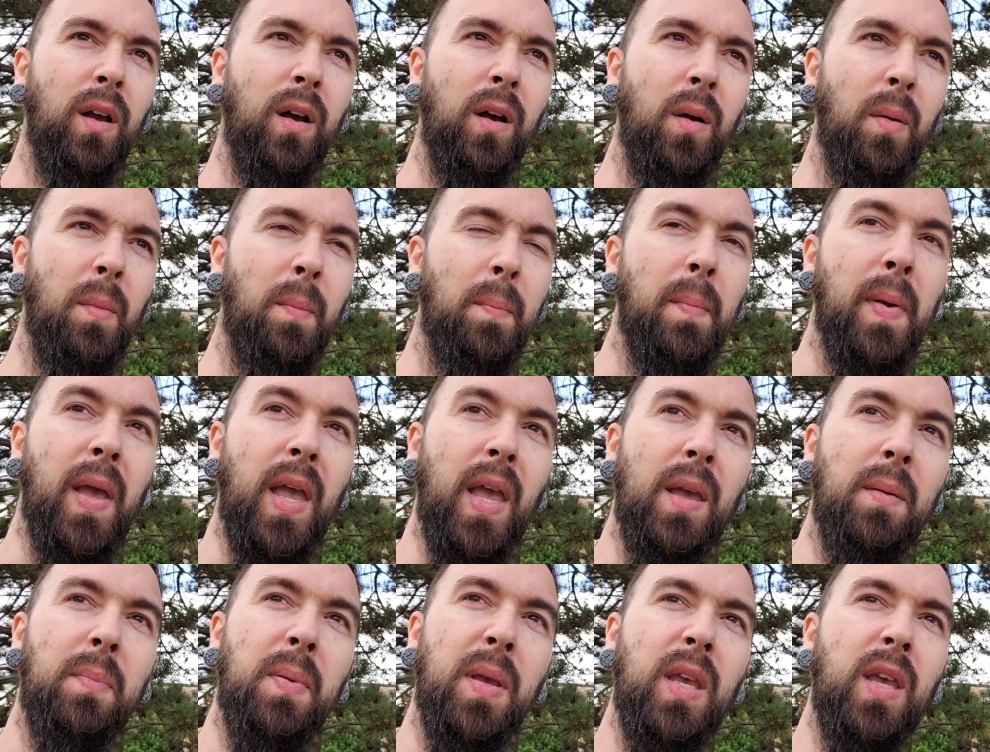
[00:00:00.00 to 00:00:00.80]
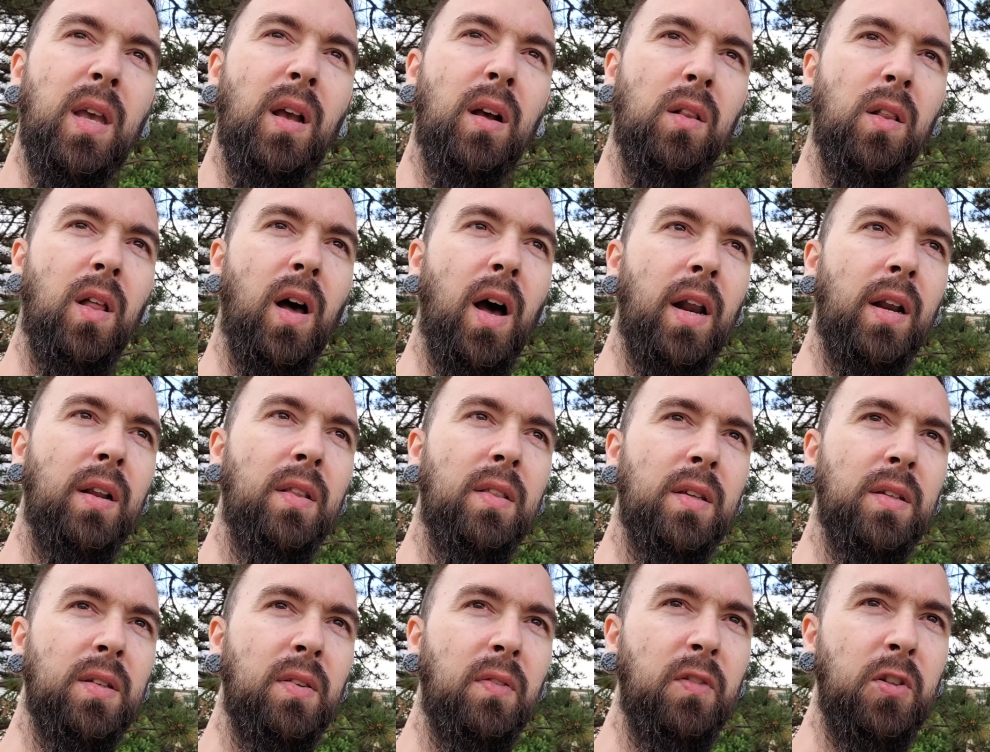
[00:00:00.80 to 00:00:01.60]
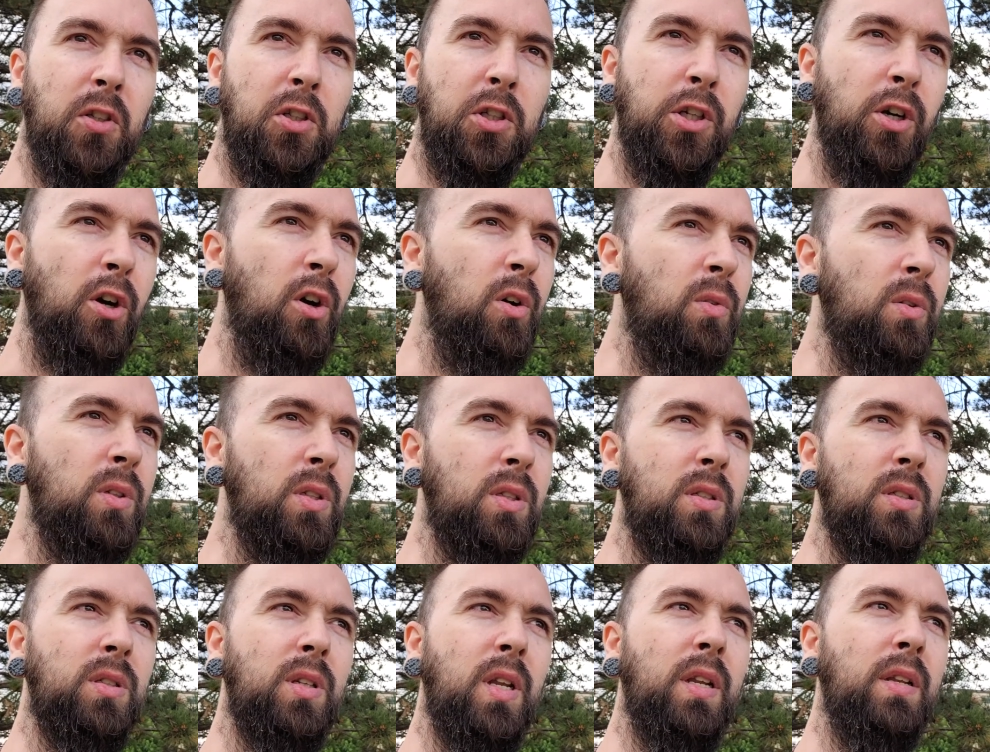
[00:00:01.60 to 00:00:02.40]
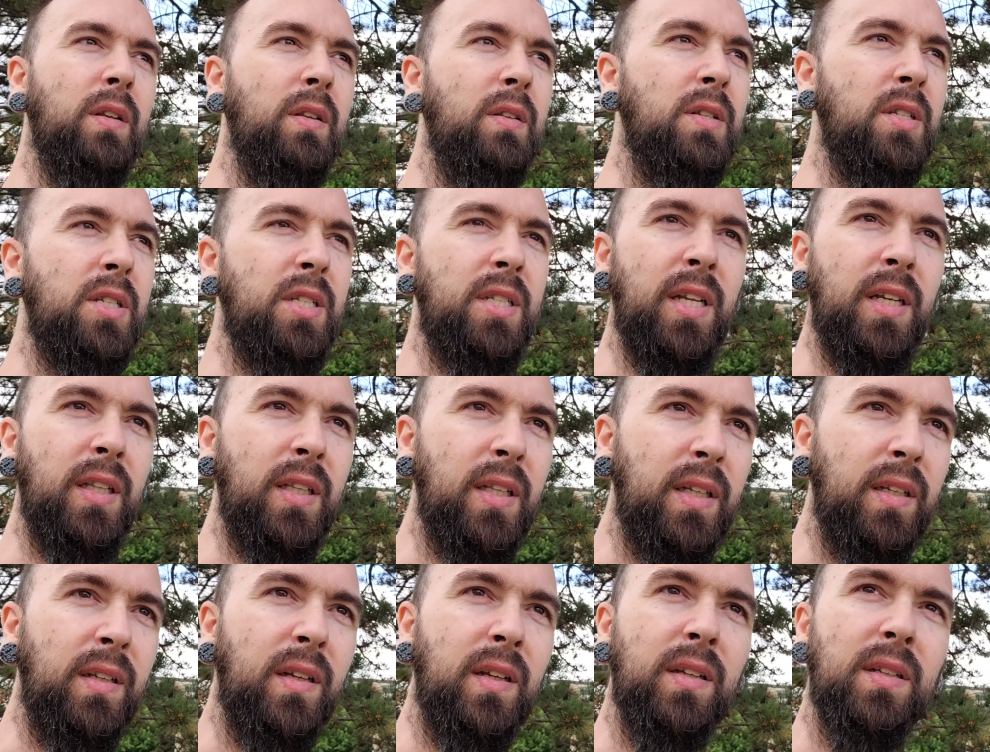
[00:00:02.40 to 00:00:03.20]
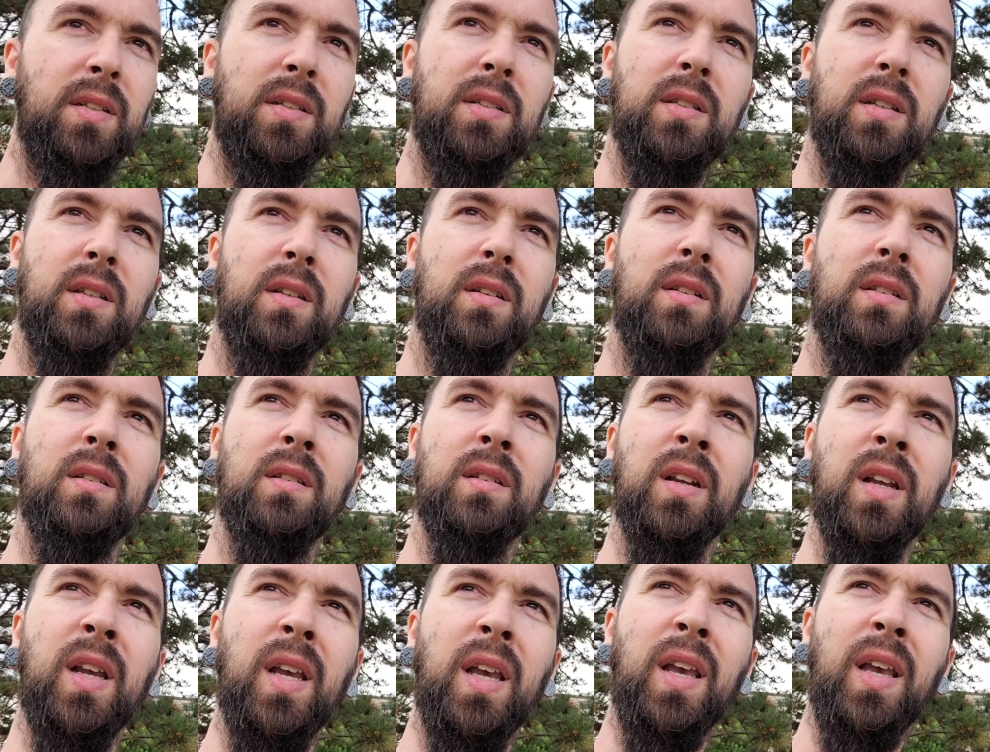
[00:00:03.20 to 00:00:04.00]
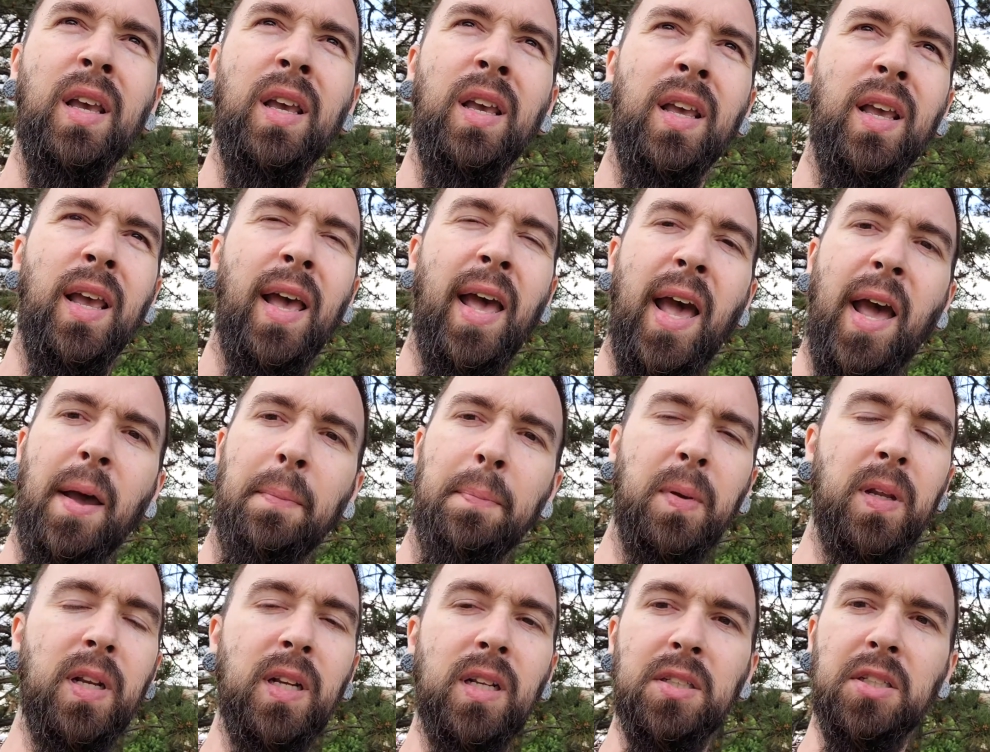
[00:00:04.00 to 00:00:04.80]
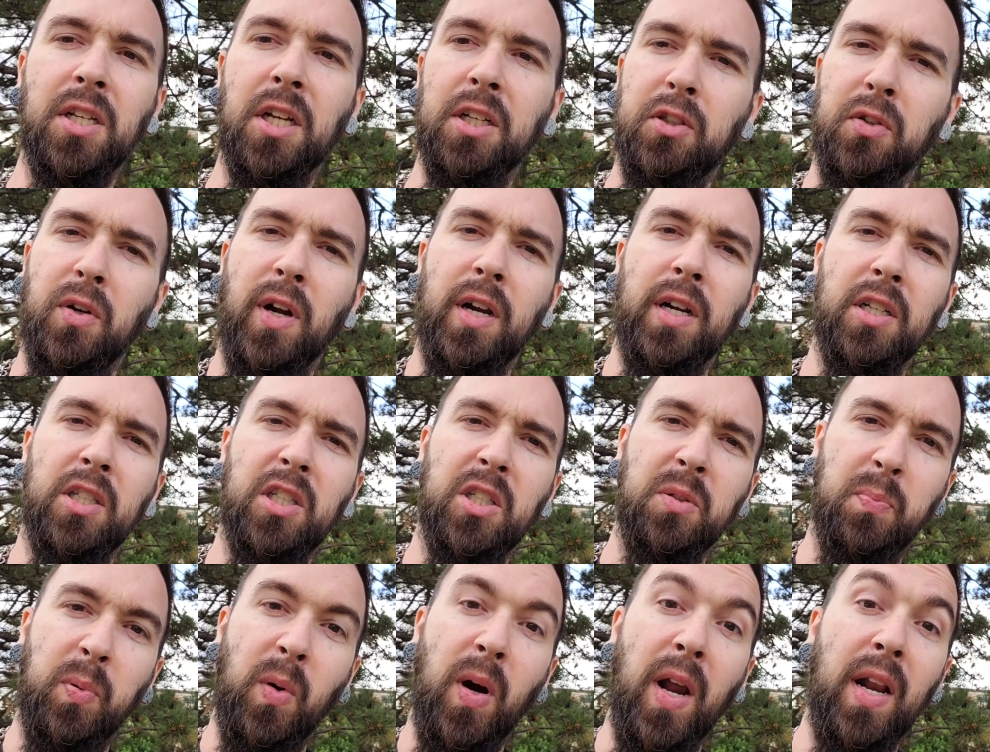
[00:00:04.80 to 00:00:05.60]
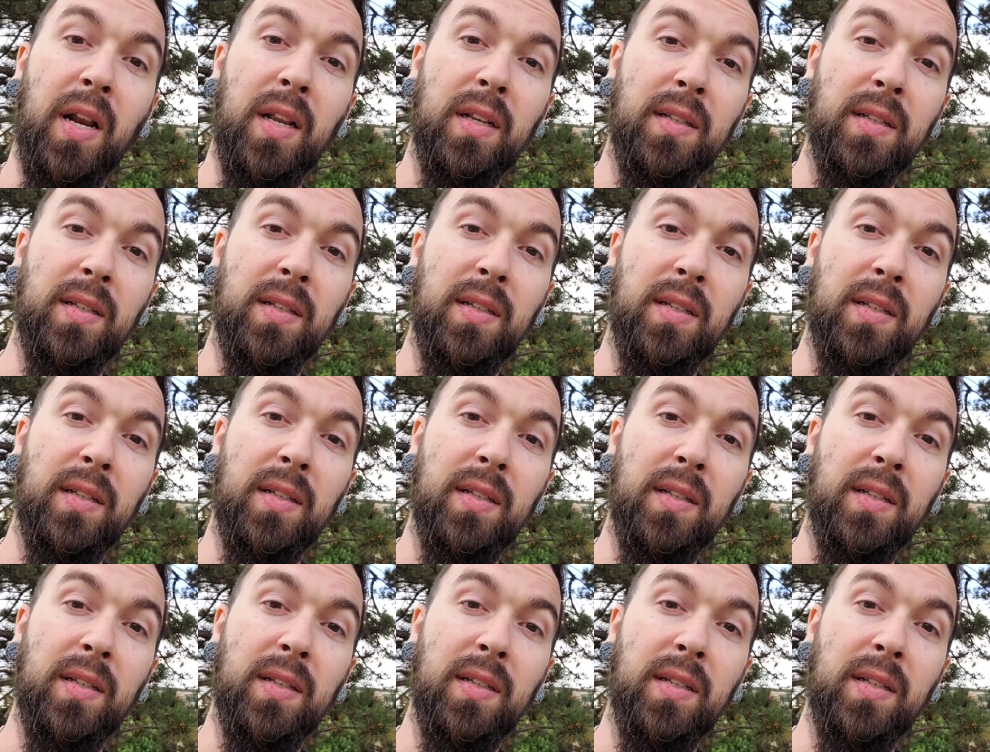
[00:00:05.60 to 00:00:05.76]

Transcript: maybe a lot of the jokes and silliness and happiness I try to spread is